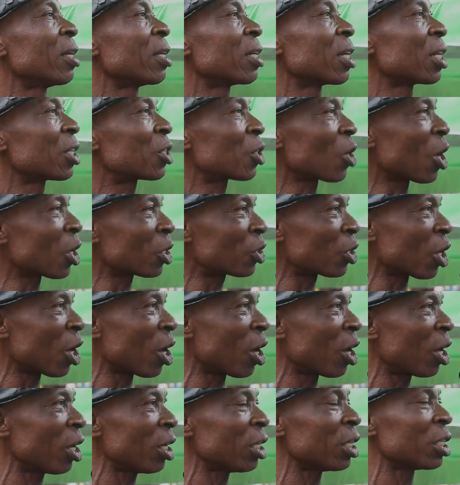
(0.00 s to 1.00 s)

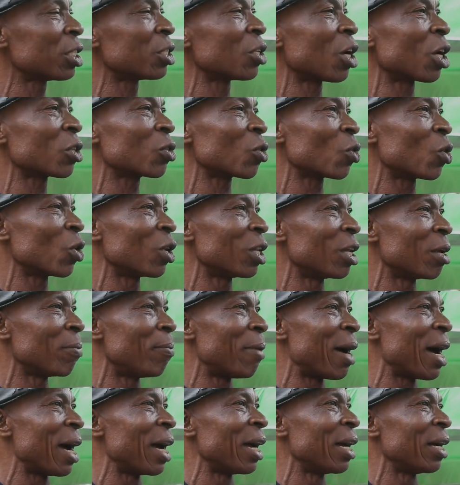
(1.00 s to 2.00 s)
Restructure is not only
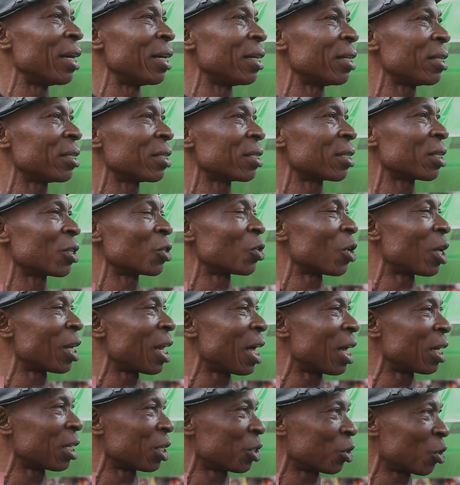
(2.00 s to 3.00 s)
by
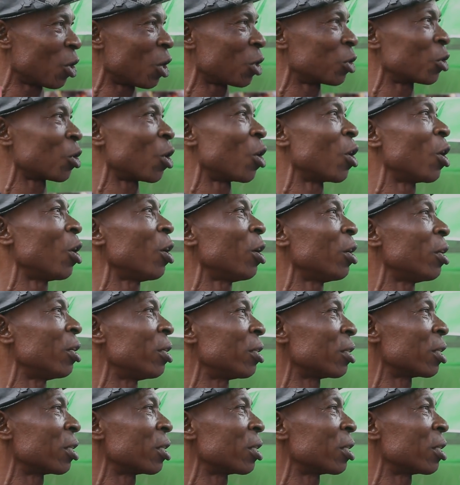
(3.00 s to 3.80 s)
regional restructure